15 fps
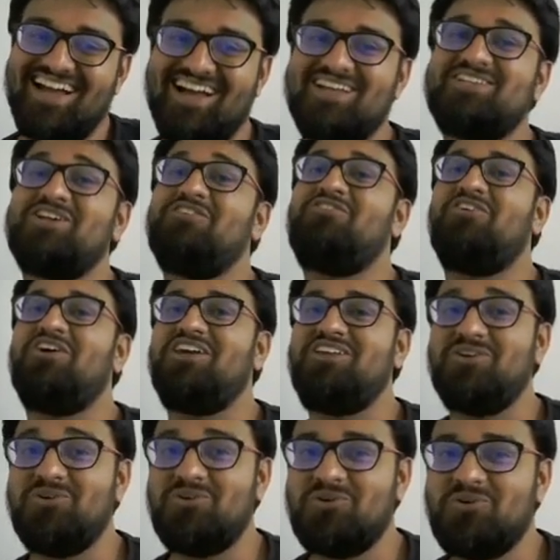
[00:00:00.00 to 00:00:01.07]
So for
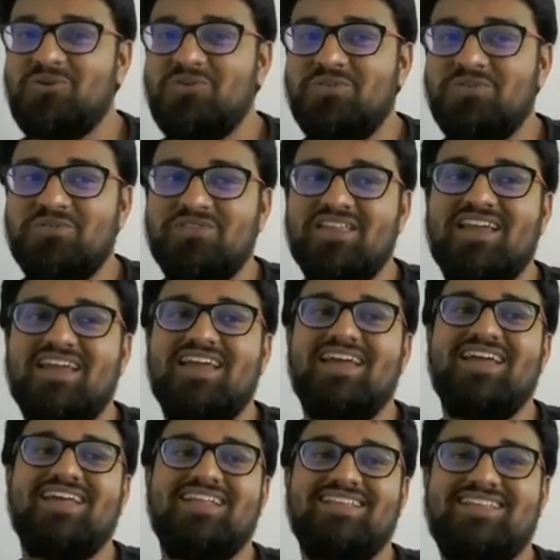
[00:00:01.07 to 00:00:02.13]
you,
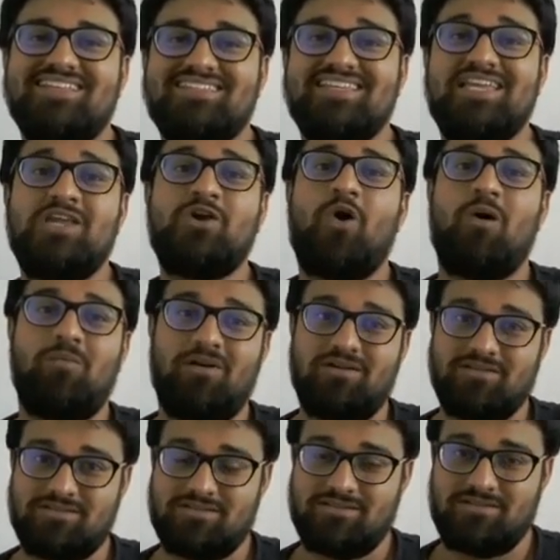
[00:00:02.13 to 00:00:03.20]
this
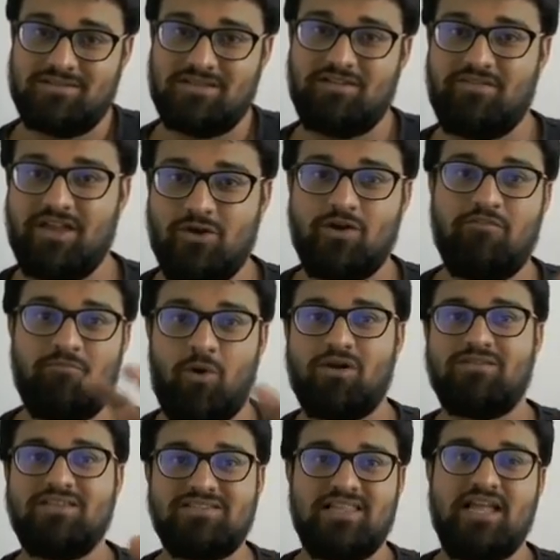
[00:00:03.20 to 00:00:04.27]
e-commerce, the way you have bought these